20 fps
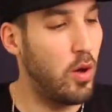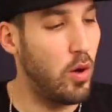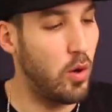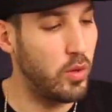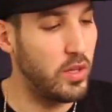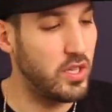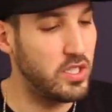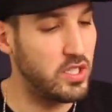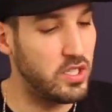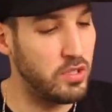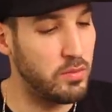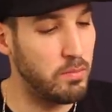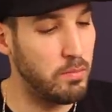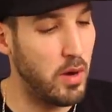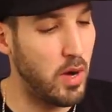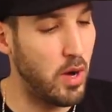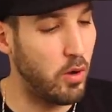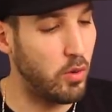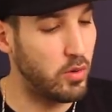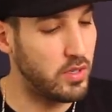Holy
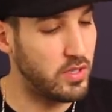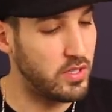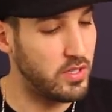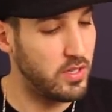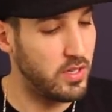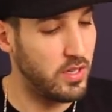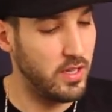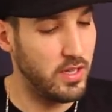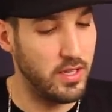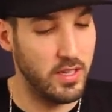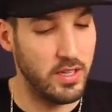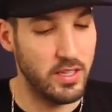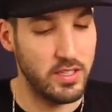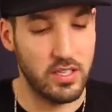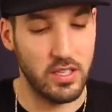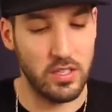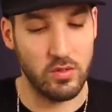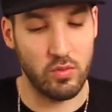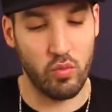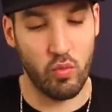smokes,
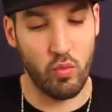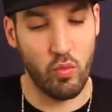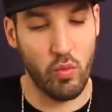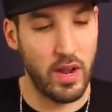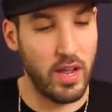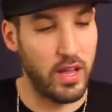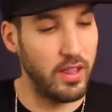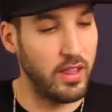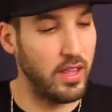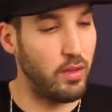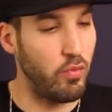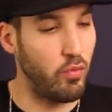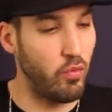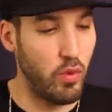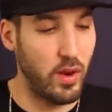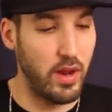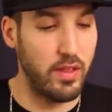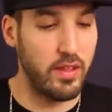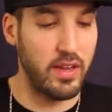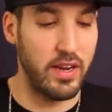this is really,
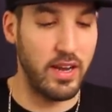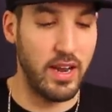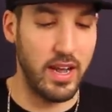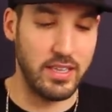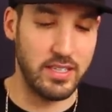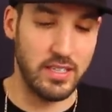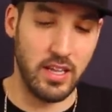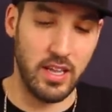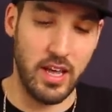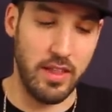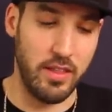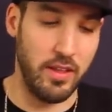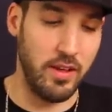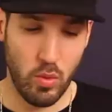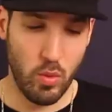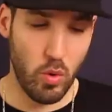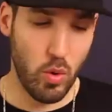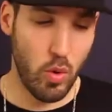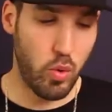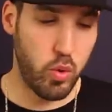really nice
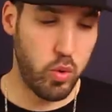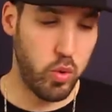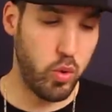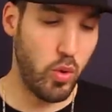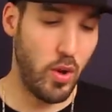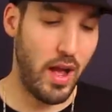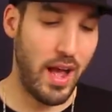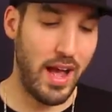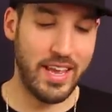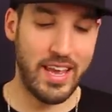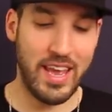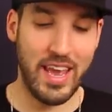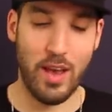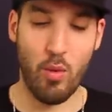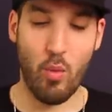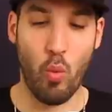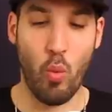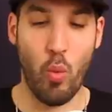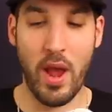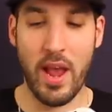leather. Woo! I
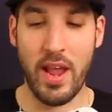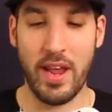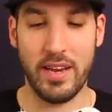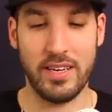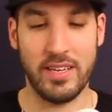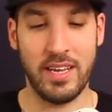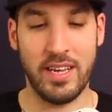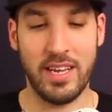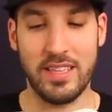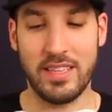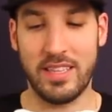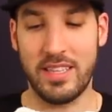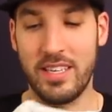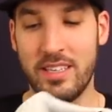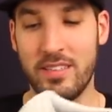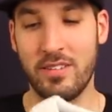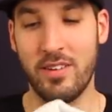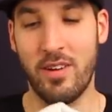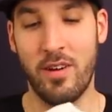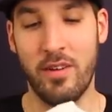can't wait to get
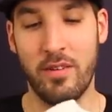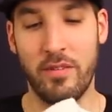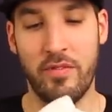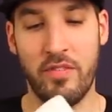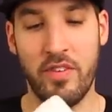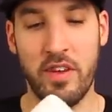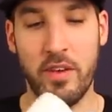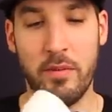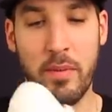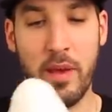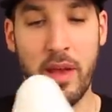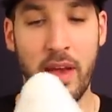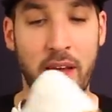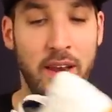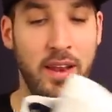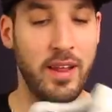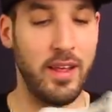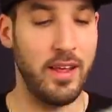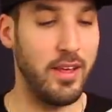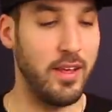these on feet,
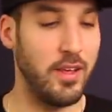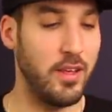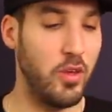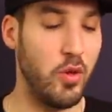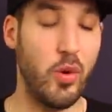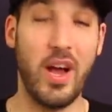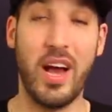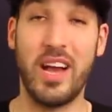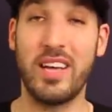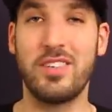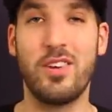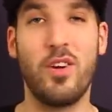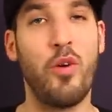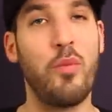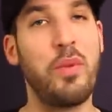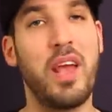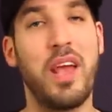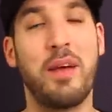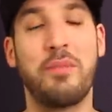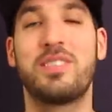man. You guys
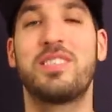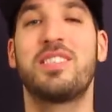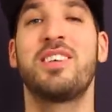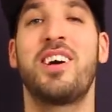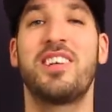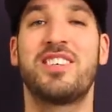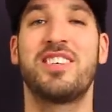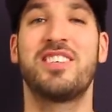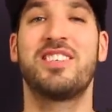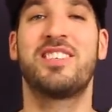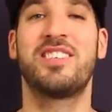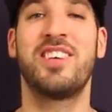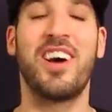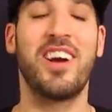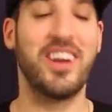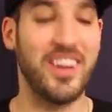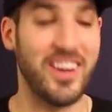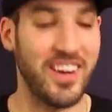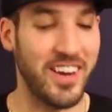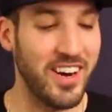know me, I'm such a
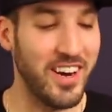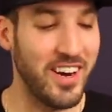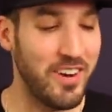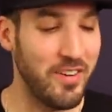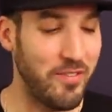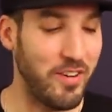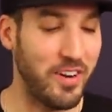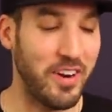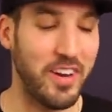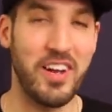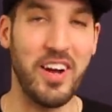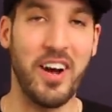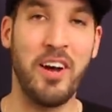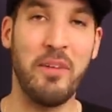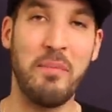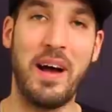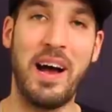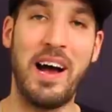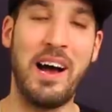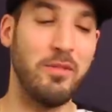sucker for
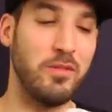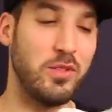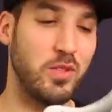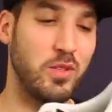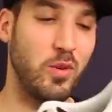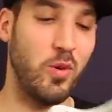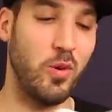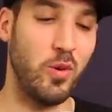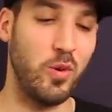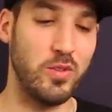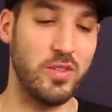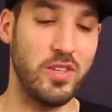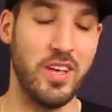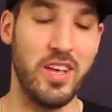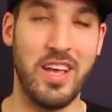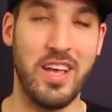gum outsoles,